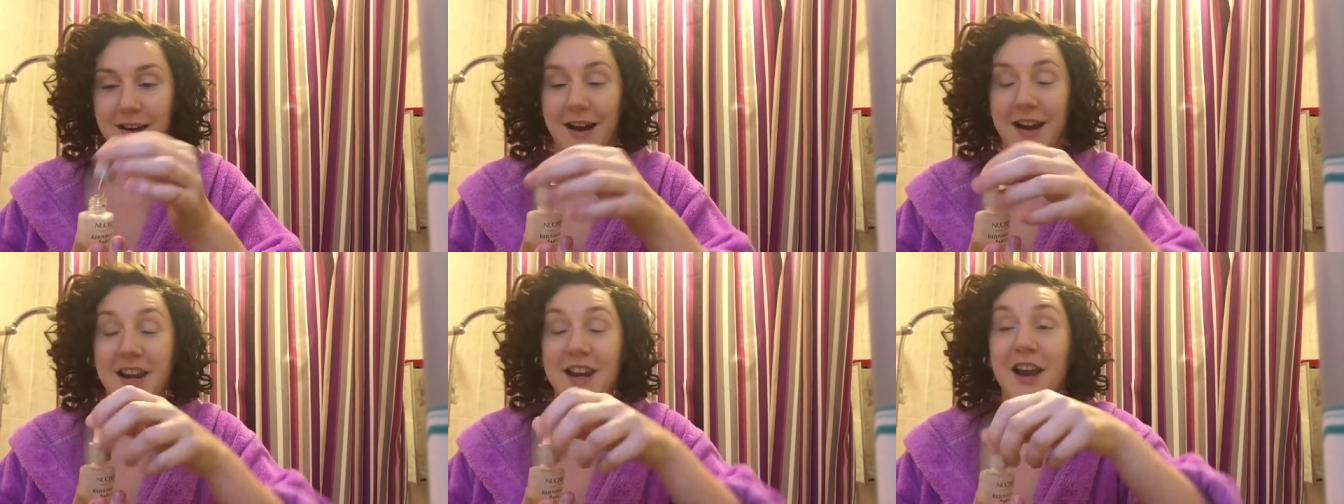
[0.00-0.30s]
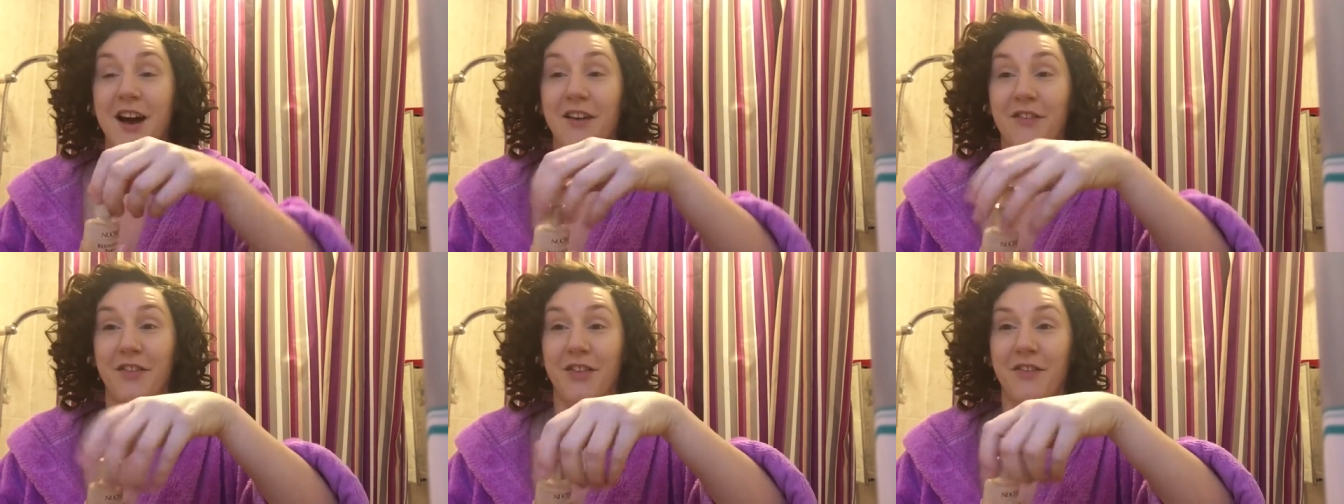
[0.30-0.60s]
I
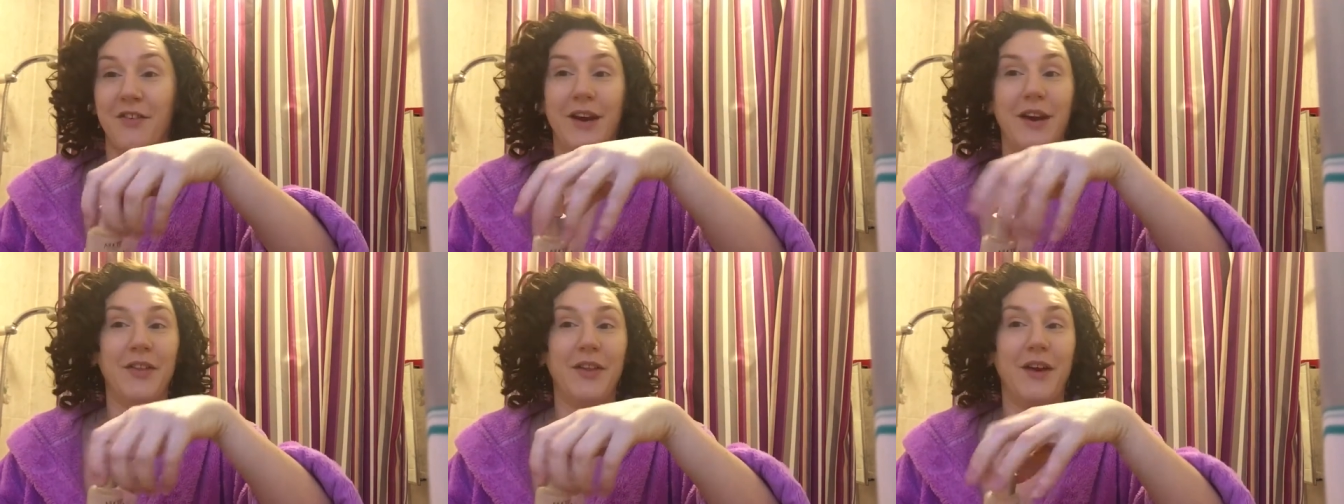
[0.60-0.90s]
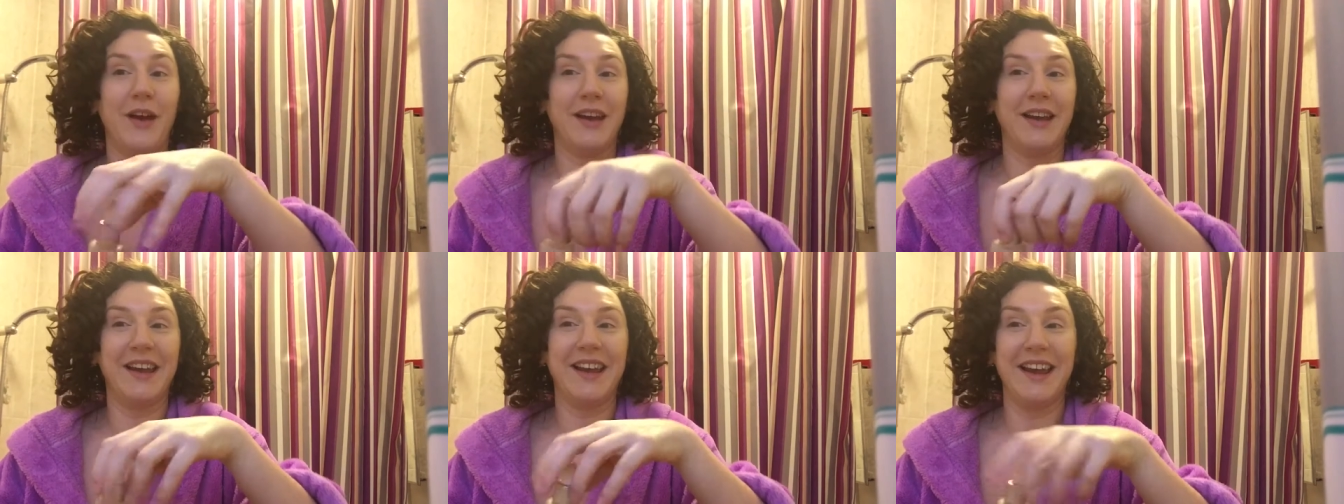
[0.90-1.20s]
love the fact
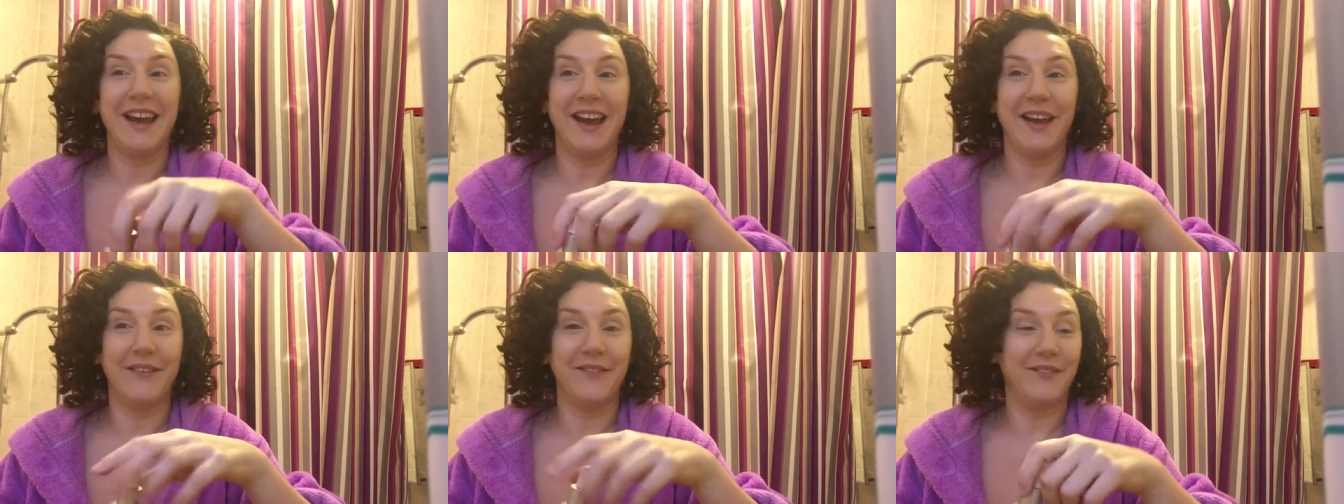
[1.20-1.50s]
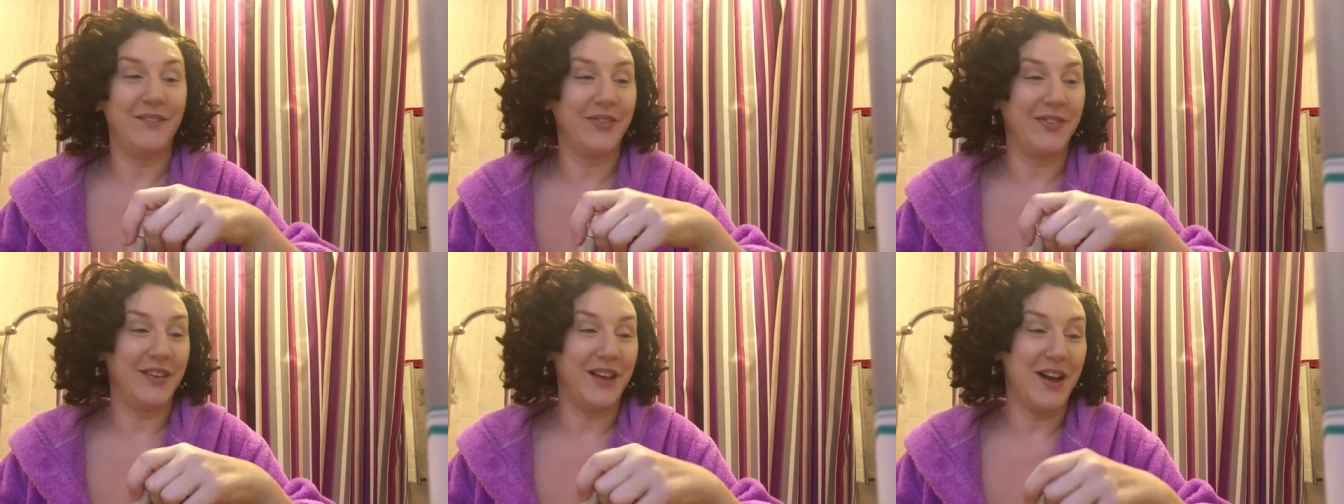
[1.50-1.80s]
that I can get
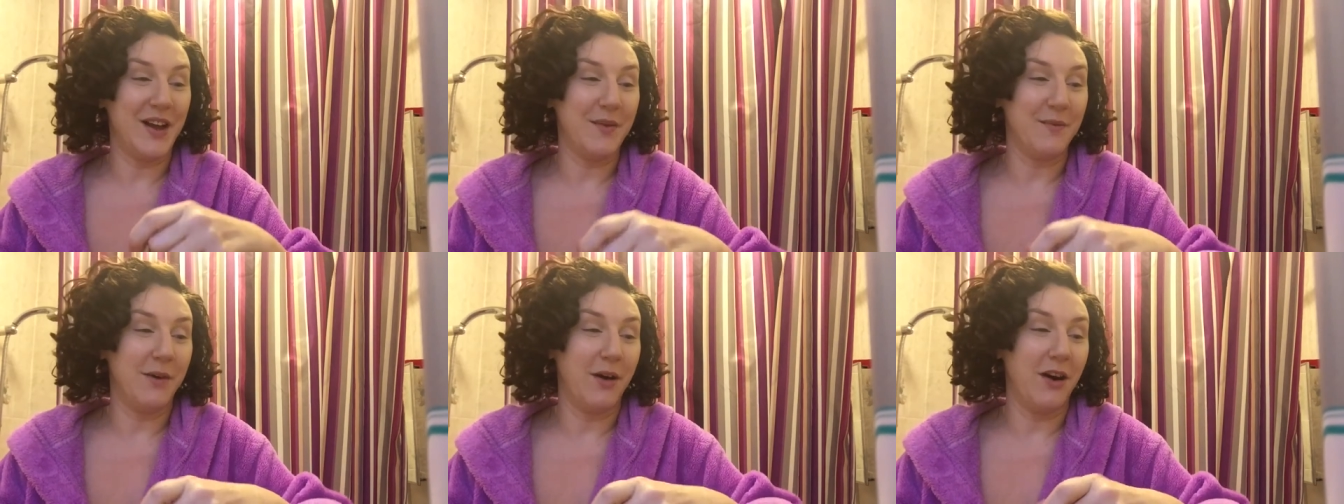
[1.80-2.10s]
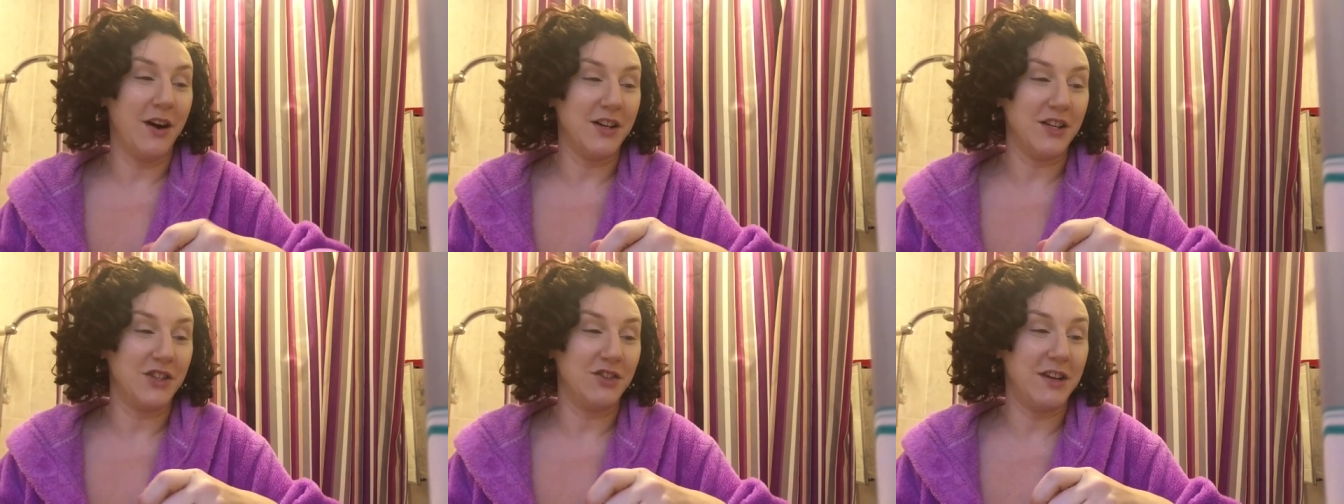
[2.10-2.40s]

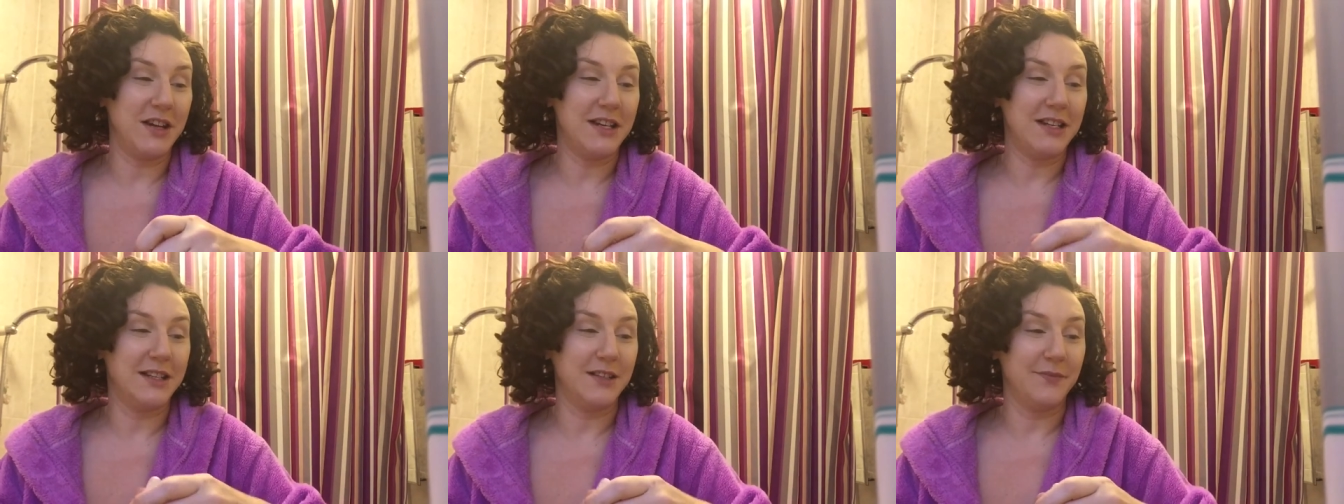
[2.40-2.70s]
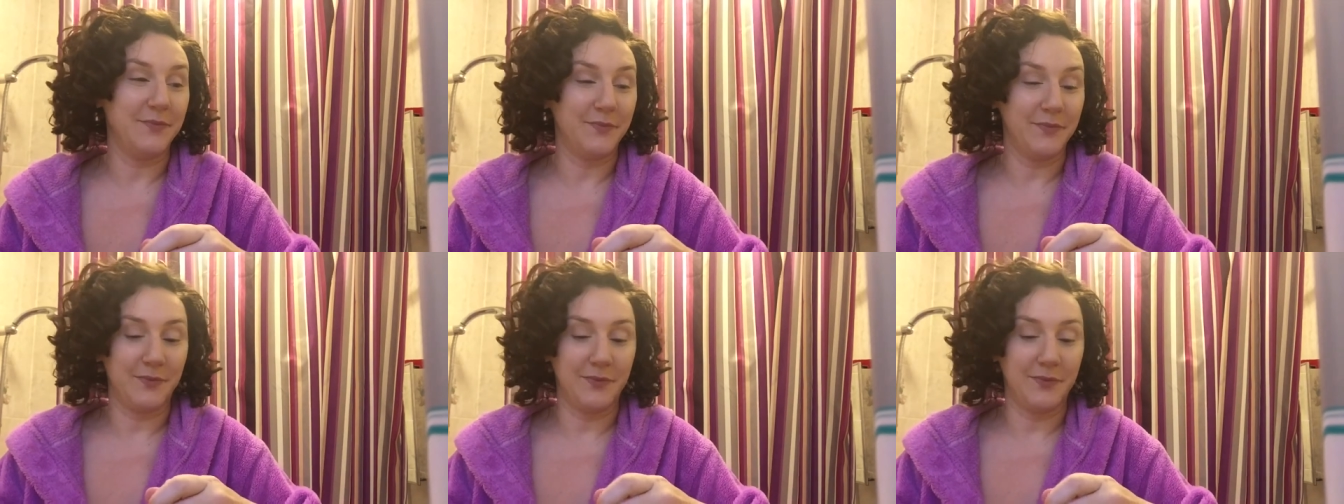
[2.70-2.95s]
high street